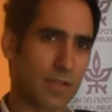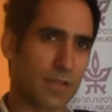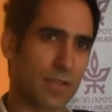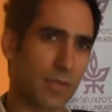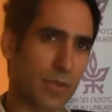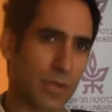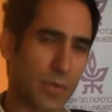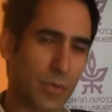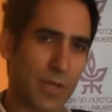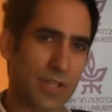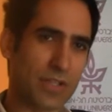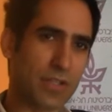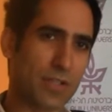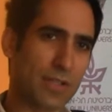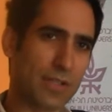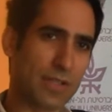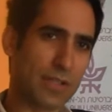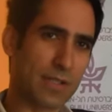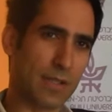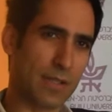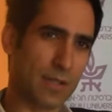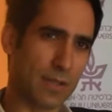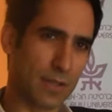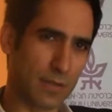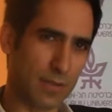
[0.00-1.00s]
So the question
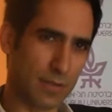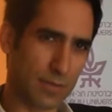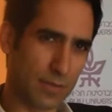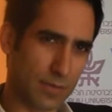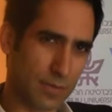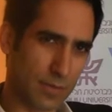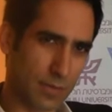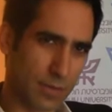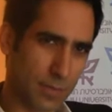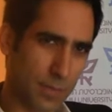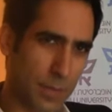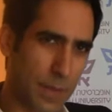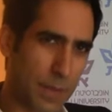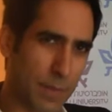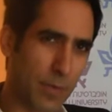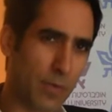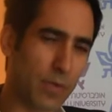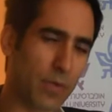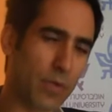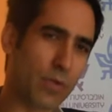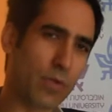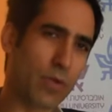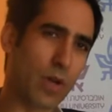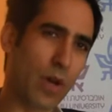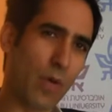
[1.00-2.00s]
is, those people
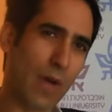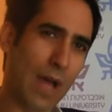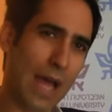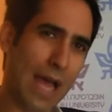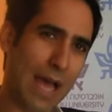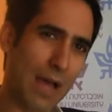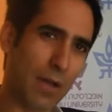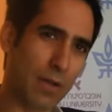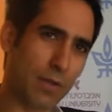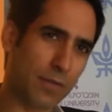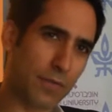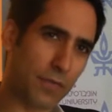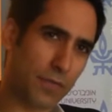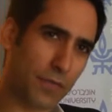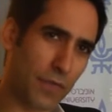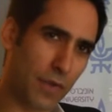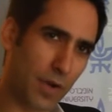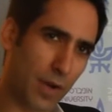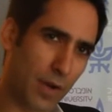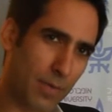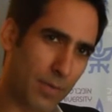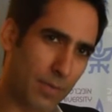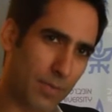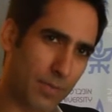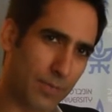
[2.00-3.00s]
who go out
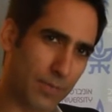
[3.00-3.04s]
from